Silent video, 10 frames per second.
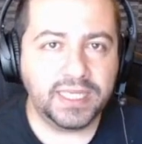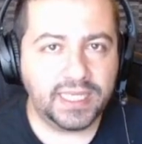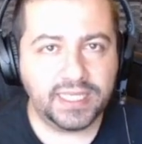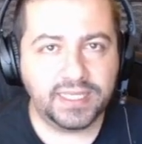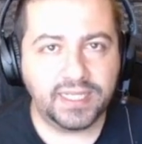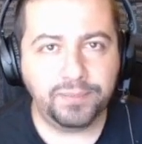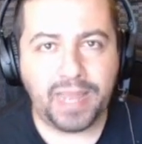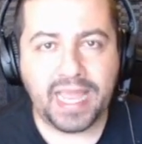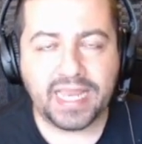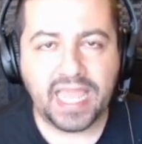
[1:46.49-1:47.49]
in the
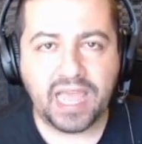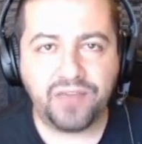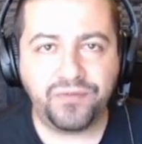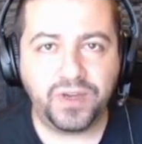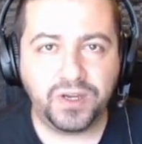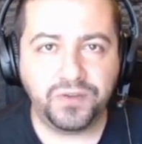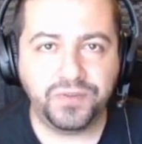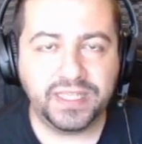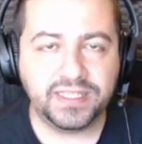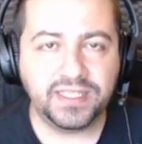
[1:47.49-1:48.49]
back half of
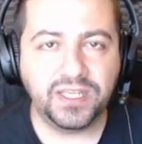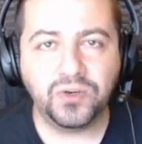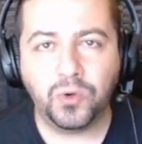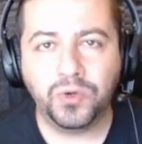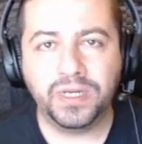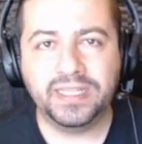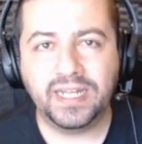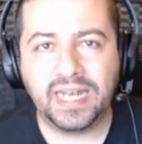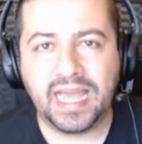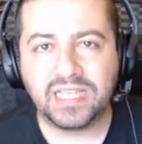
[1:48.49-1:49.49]
this year or in the
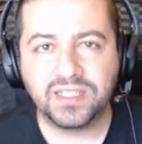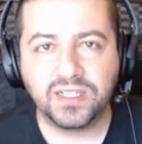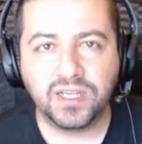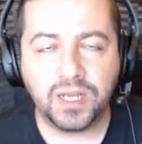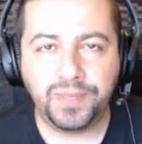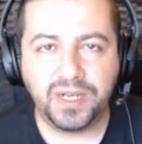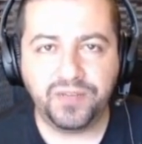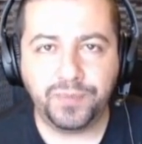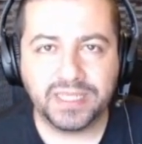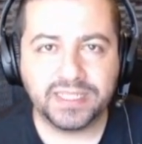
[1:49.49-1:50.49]
last couple of
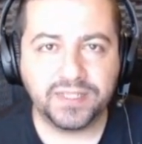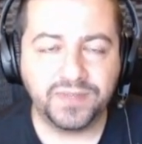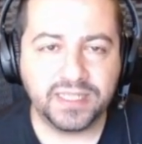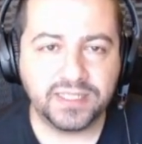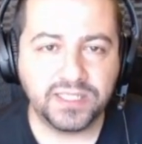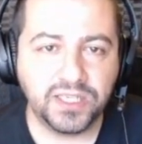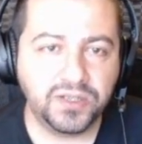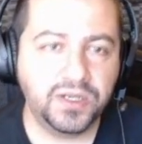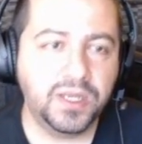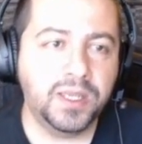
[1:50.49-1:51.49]
months of this year.